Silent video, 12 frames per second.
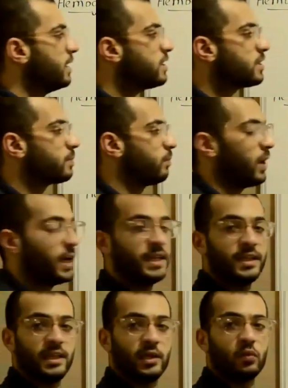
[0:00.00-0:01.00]
this
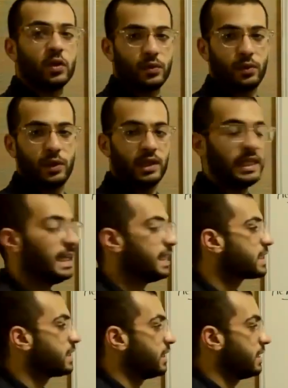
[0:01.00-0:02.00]
binding will
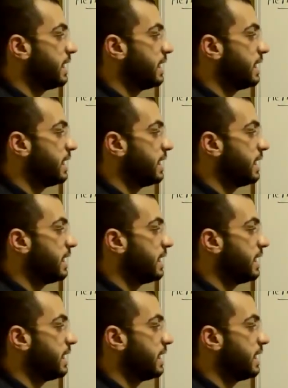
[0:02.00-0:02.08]
release the